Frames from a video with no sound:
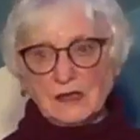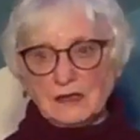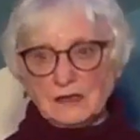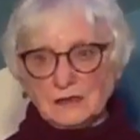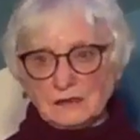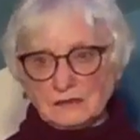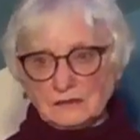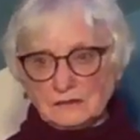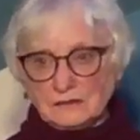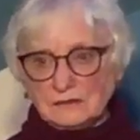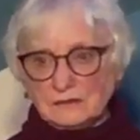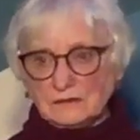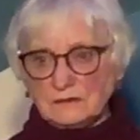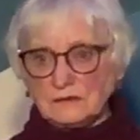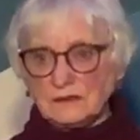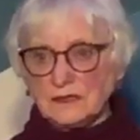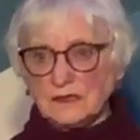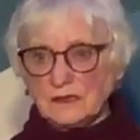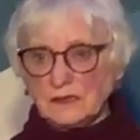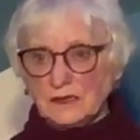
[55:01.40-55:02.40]
a,
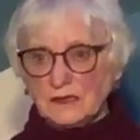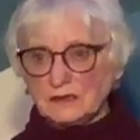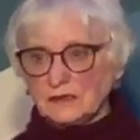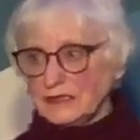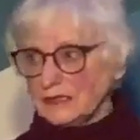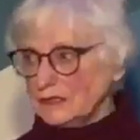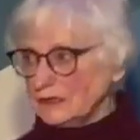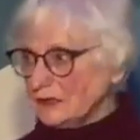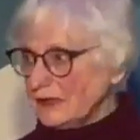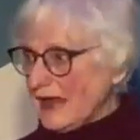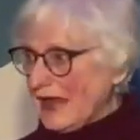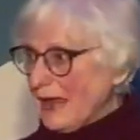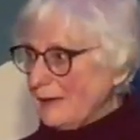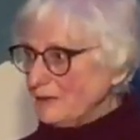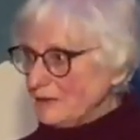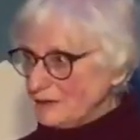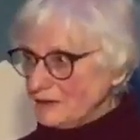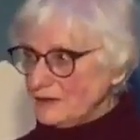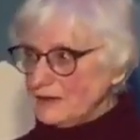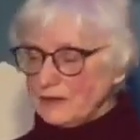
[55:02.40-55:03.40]
a, a little
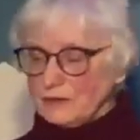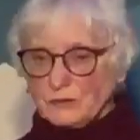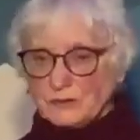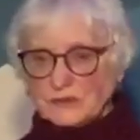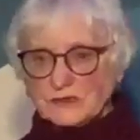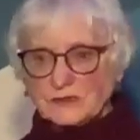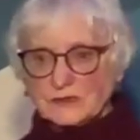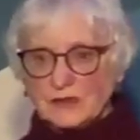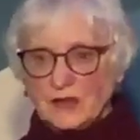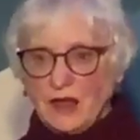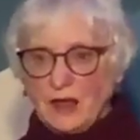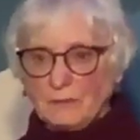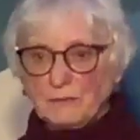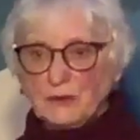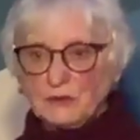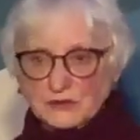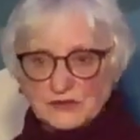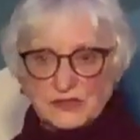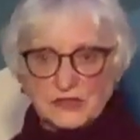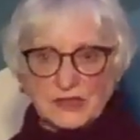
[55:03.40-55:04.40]
cabin that was
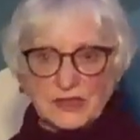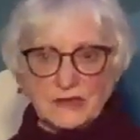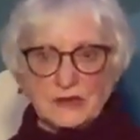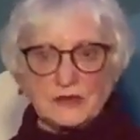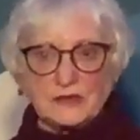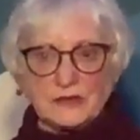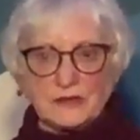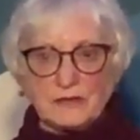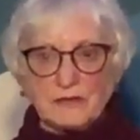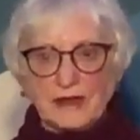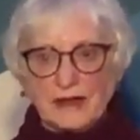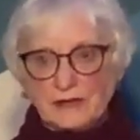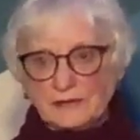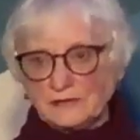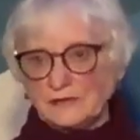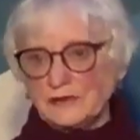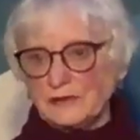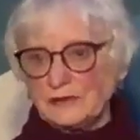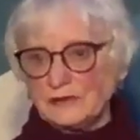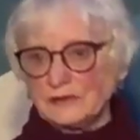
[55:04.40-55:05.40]
composting into the
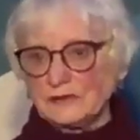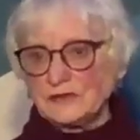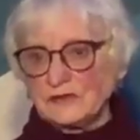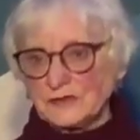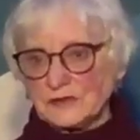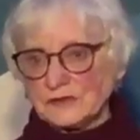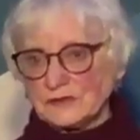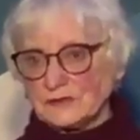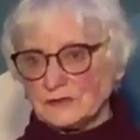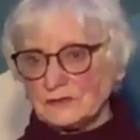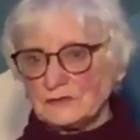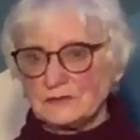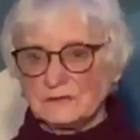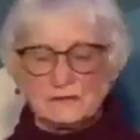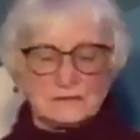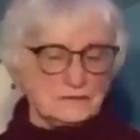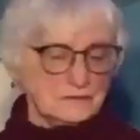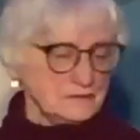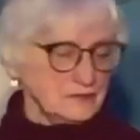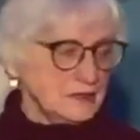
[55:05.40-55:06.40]
ground, you know, just
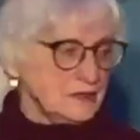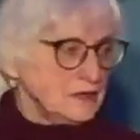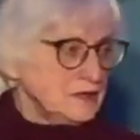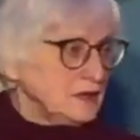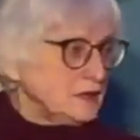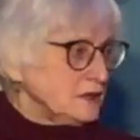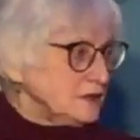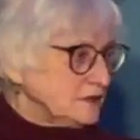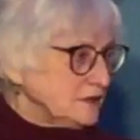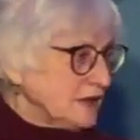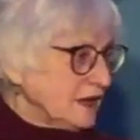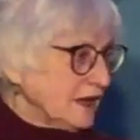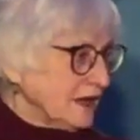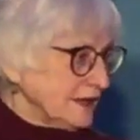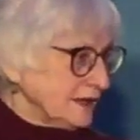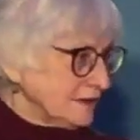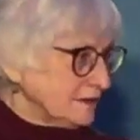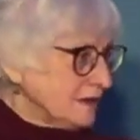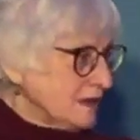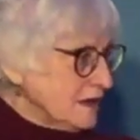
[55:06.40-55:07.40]

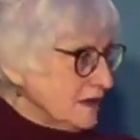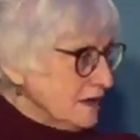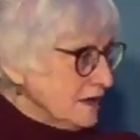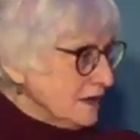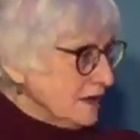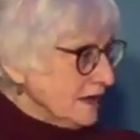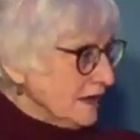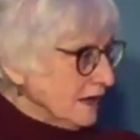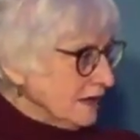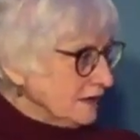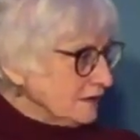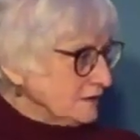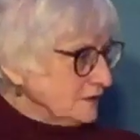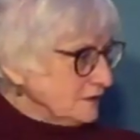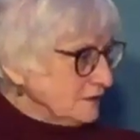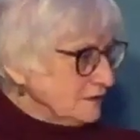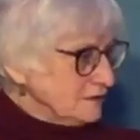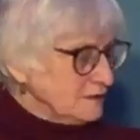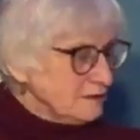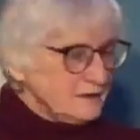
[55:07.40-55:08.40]
dying.
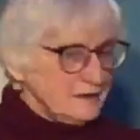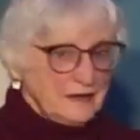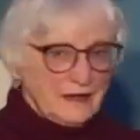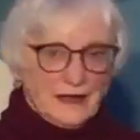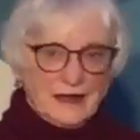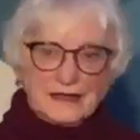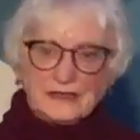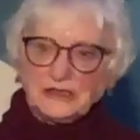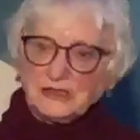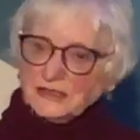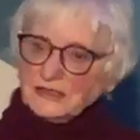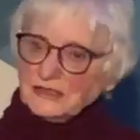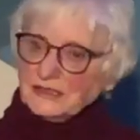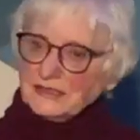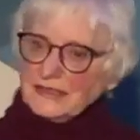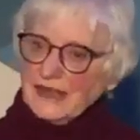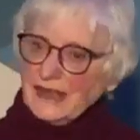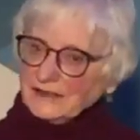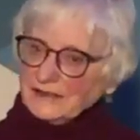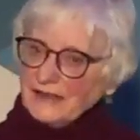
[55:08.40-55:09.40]
And, and I looked
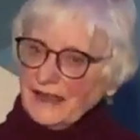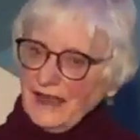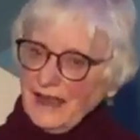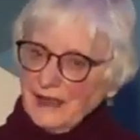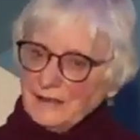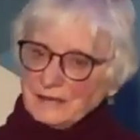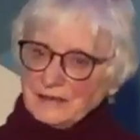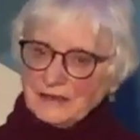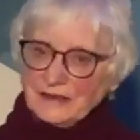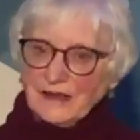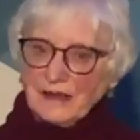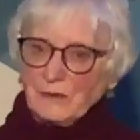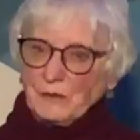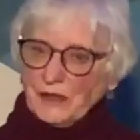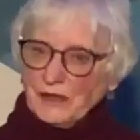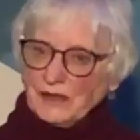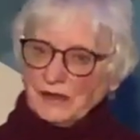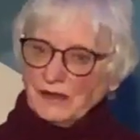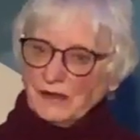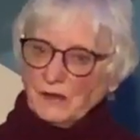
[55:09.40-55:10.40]
at that cabin and I
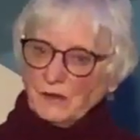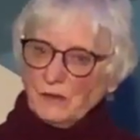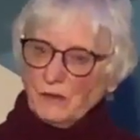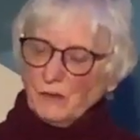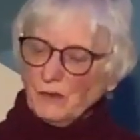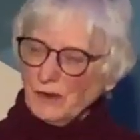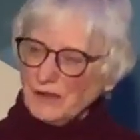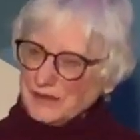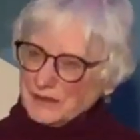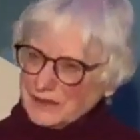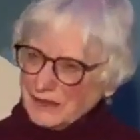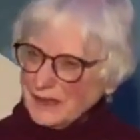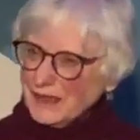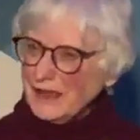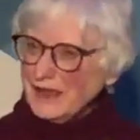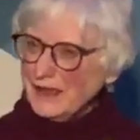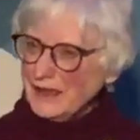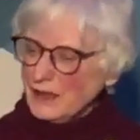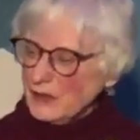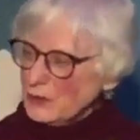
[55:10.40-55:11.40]
went, what the
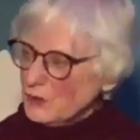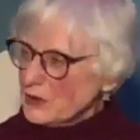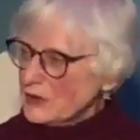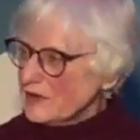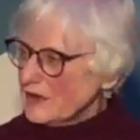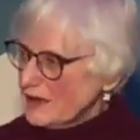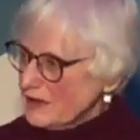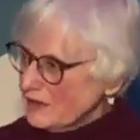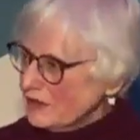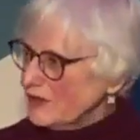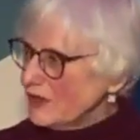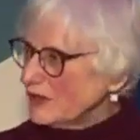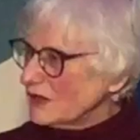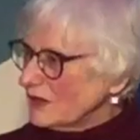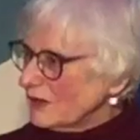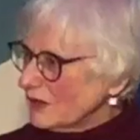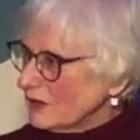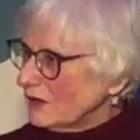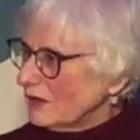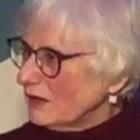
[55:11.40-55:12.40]
hell were they
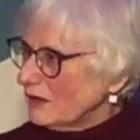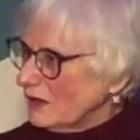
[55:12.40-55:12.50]
thinking?